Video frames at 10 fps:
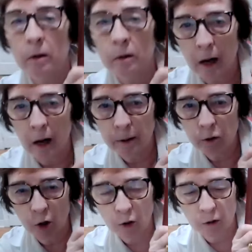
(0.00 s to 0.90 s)
Saba
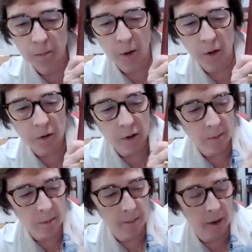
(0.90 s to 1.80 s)
and Joseph
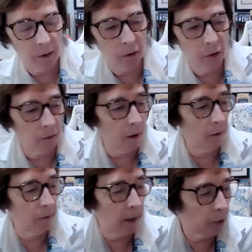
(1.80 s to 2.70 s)
Bernstein. My mother
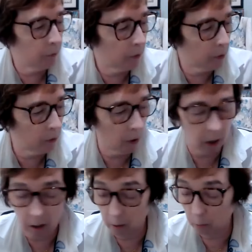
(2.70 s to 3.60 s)
survived Auschwitz,
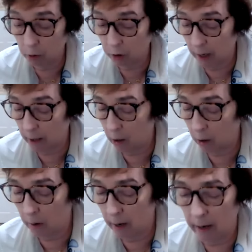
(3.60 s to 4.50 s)
the Witch
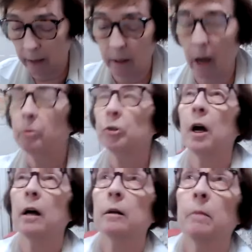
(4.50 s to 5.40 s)
Ghetto, and
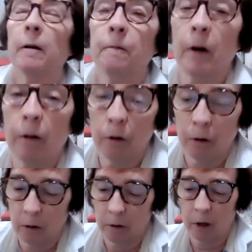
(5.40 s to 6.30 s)
Hauptstadt, and my
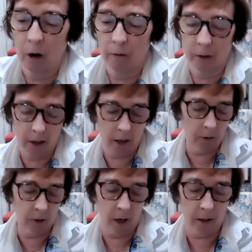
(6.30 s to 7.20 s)
father, the Kovna
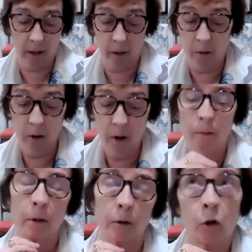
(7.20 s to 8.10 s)
Ghetto, Dachau,
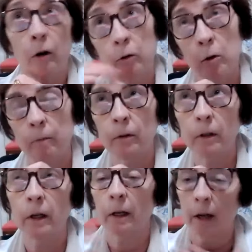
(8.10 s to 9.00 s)
Mildorf,
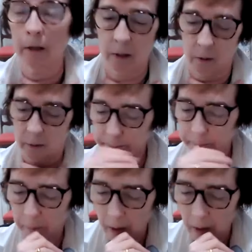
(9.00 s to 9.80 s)
Kumferding, etc.